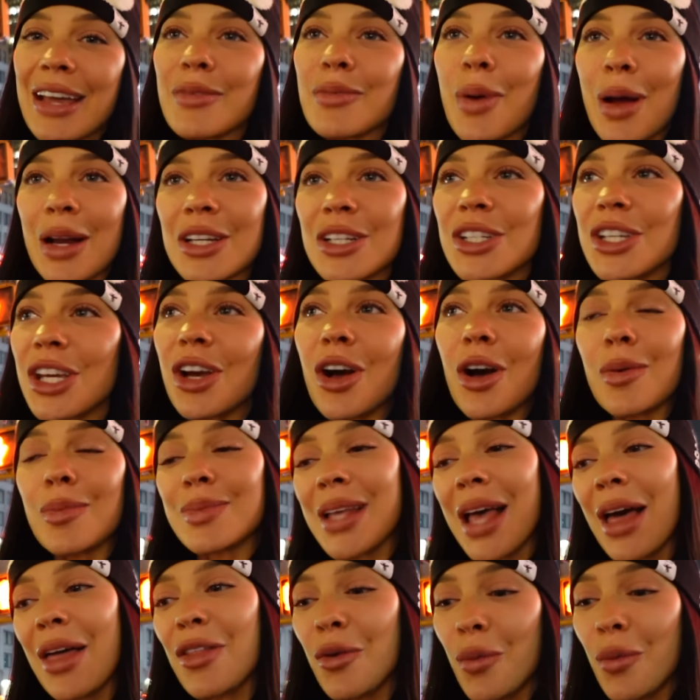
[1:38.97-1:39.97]
when she comes
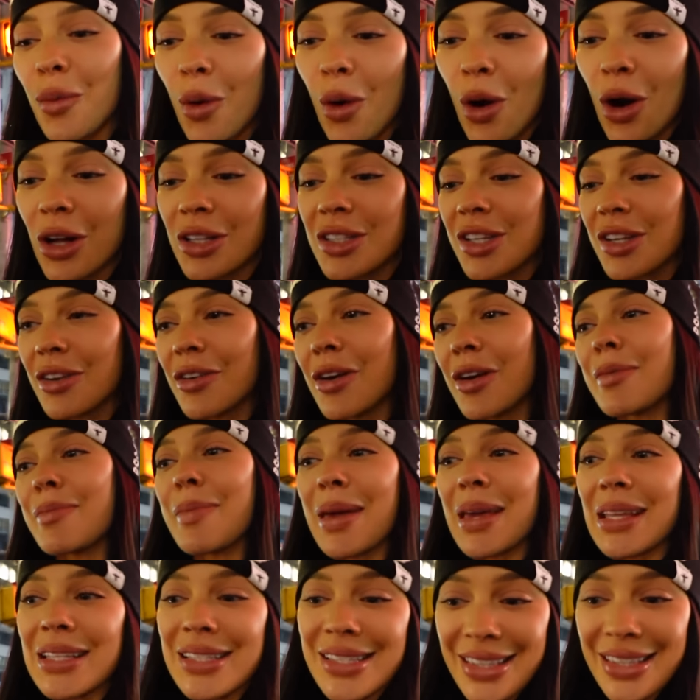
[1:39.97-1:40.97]
out the water and
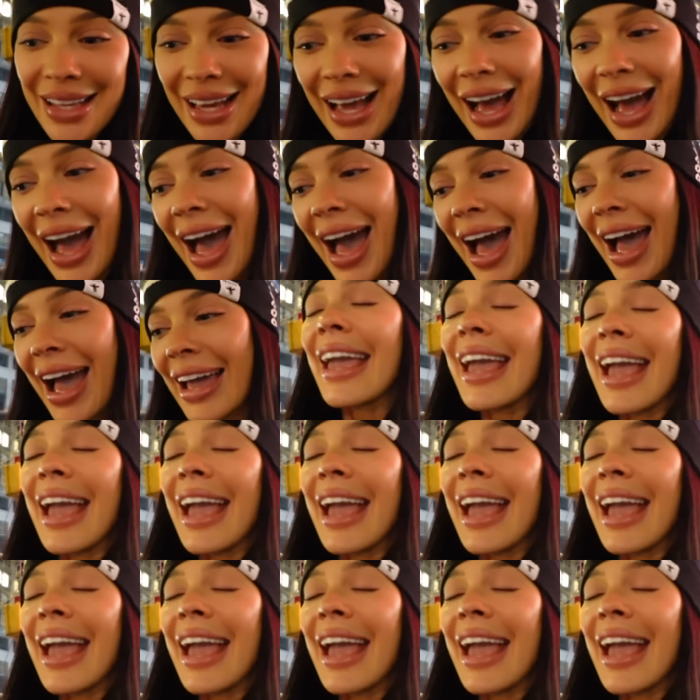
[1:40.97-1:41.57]
meets the guy,